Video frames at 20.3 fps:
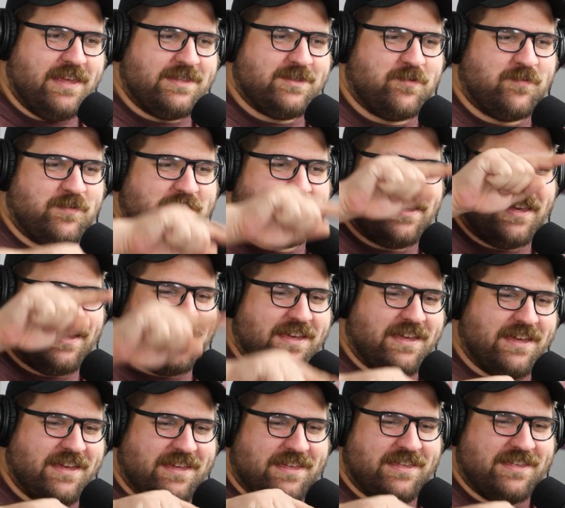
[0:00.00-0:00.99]
it's almost like
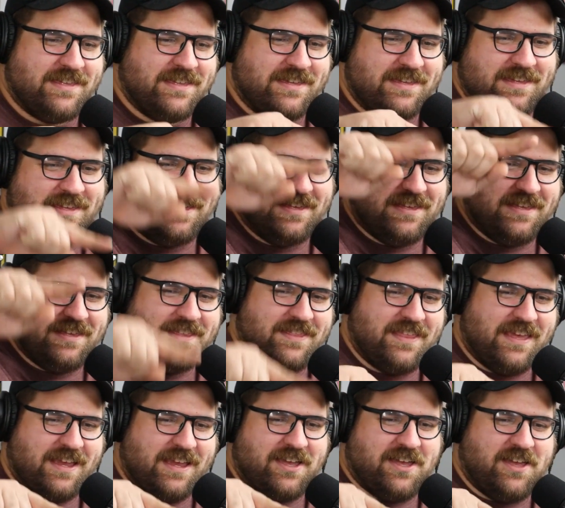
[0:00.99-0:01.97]
a
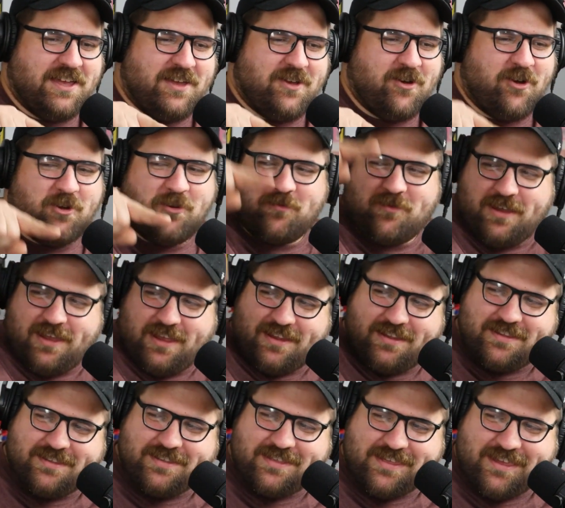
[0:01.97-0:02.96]
like a heart rate
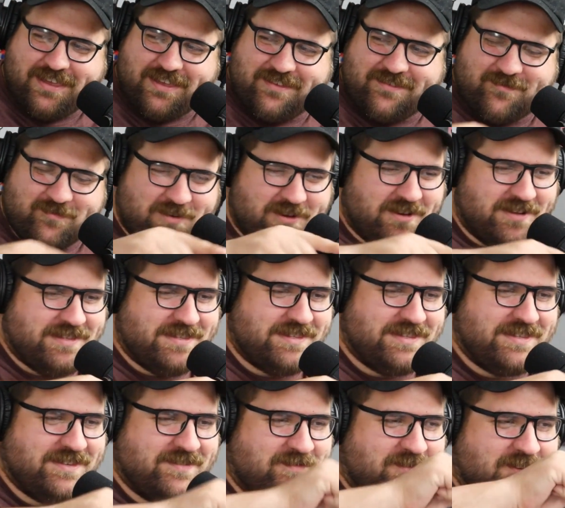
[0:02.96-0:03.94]
thing where
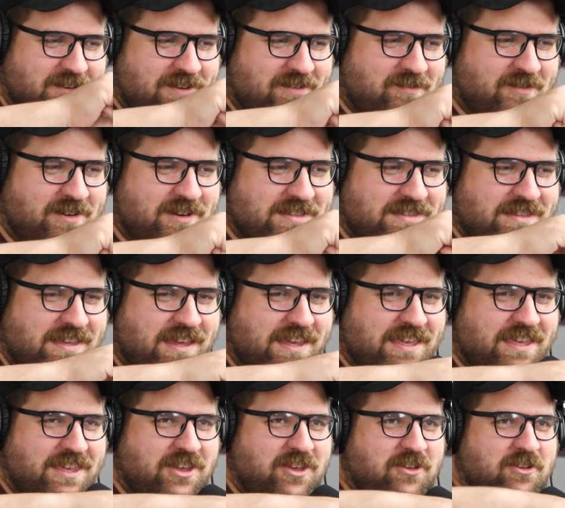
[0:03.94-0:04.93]
it's where, where it's
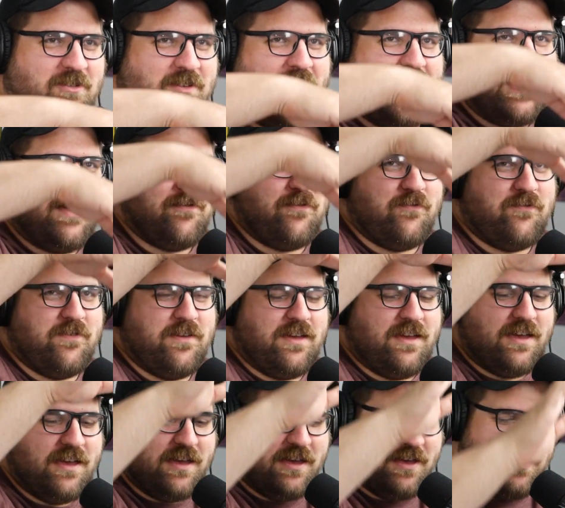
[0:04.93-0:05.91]
like you don't have
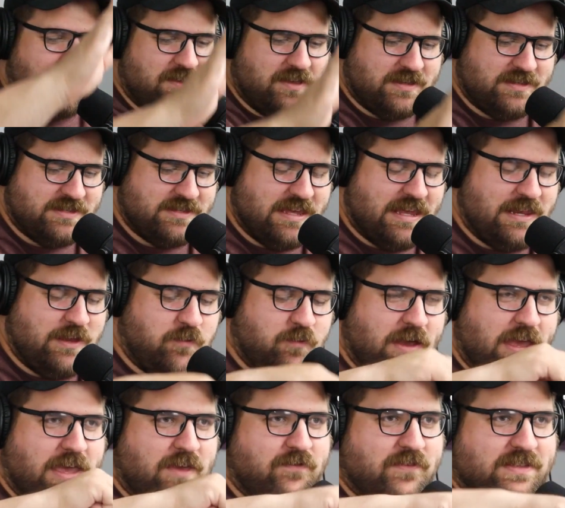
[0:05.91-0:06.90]
uh, a steady
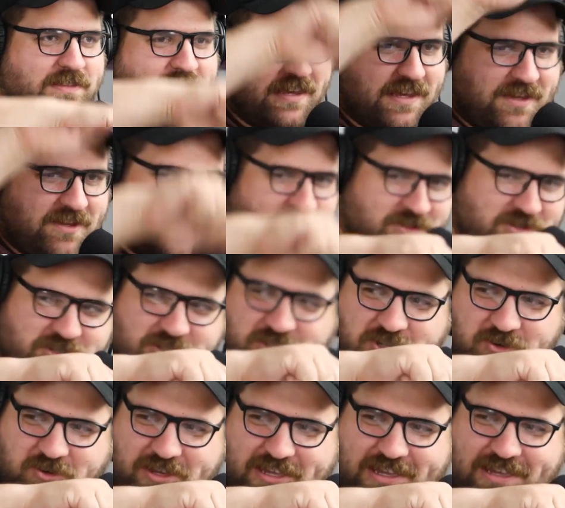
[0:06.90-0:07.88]
wave it's like
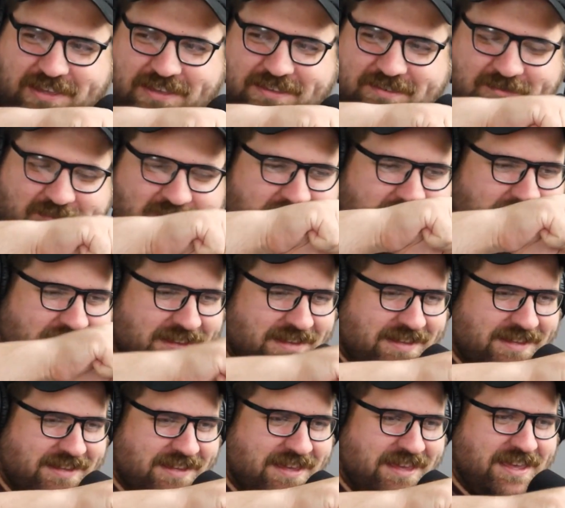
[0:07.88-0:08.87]
jerky where
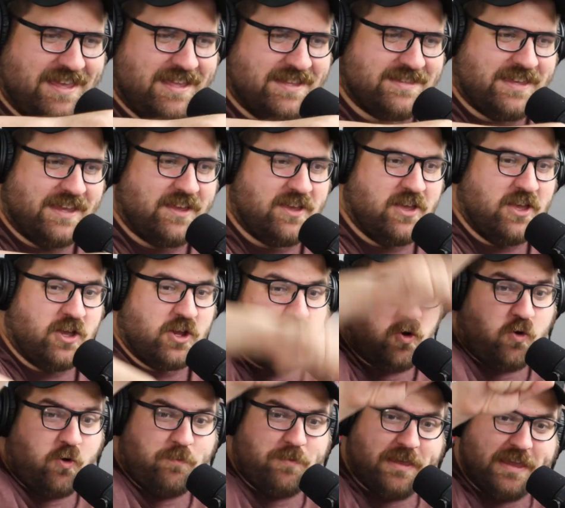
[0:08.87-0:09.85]
Yep. It's like,
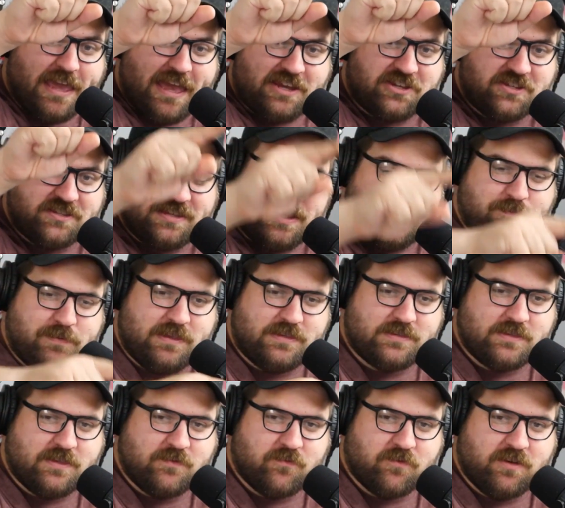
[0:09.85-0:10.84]
cool, big action set piece,
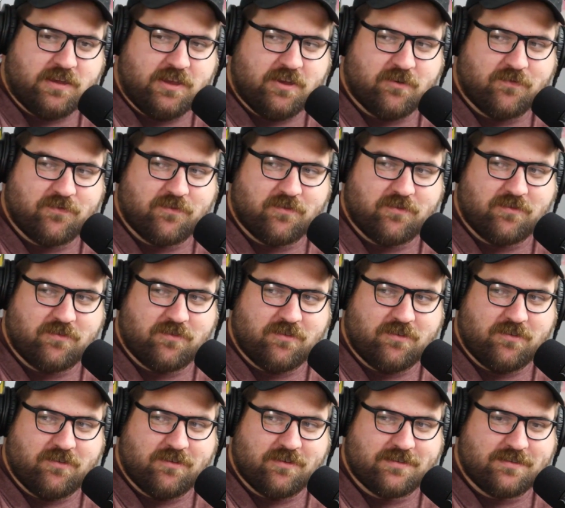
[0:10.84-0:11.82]
and then we're here for a
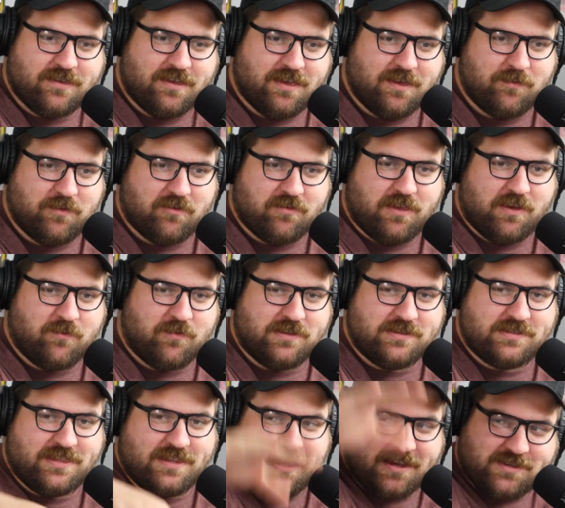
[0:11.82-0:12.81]
long time. You're like,
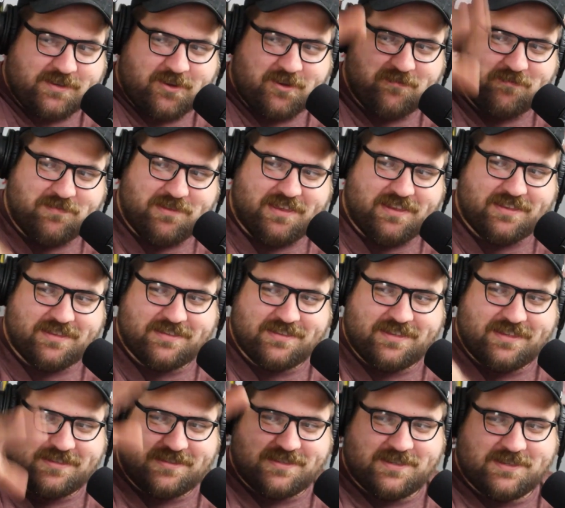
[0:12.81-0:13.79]
when's the next heartbeat? Is,
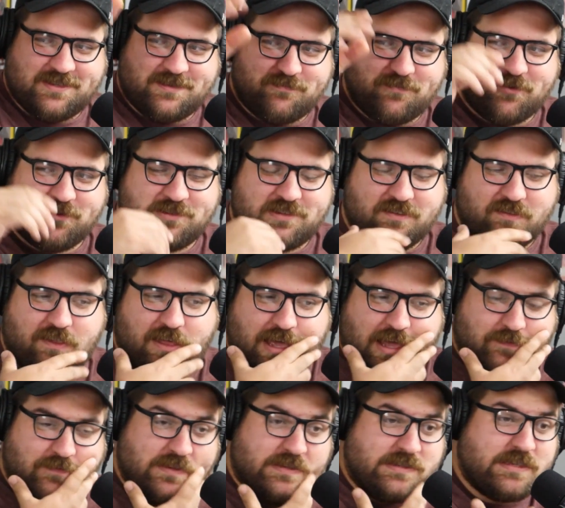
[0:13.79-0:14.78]
is this person
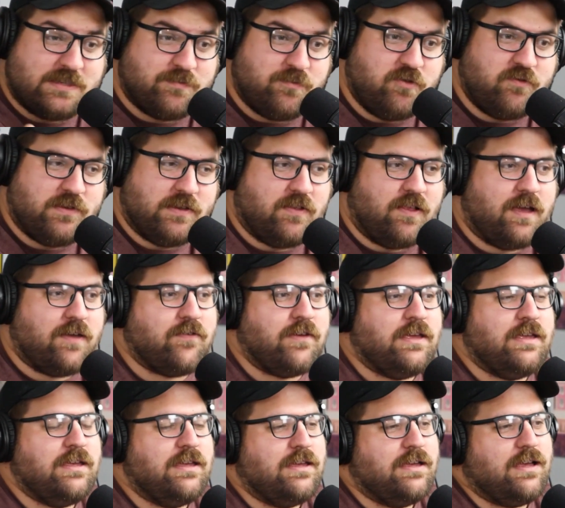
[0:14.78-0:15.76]
alive? Is this movie alive?
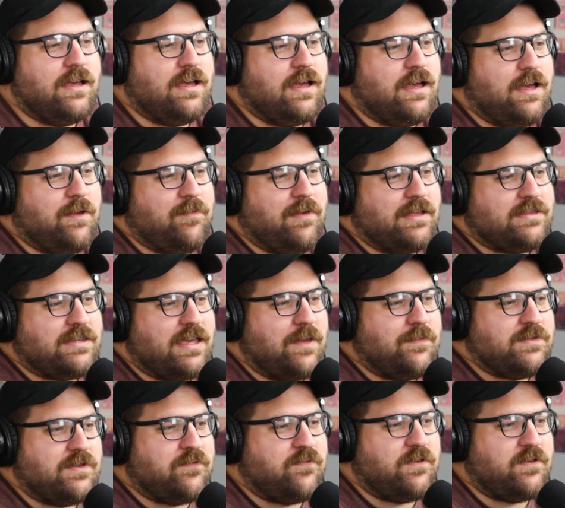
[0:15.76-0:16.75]
Um, at
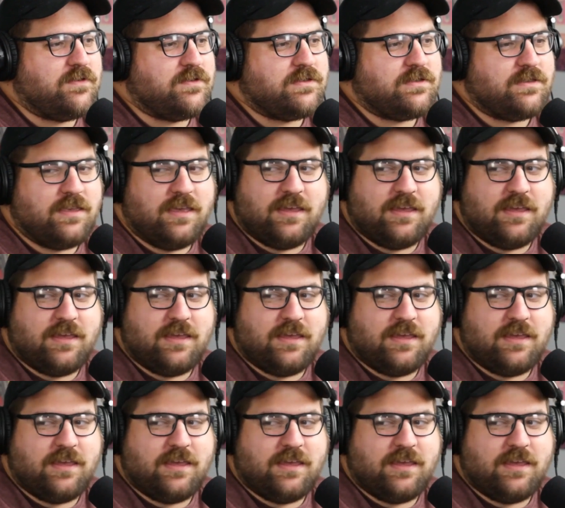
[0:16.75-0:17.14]
times it feels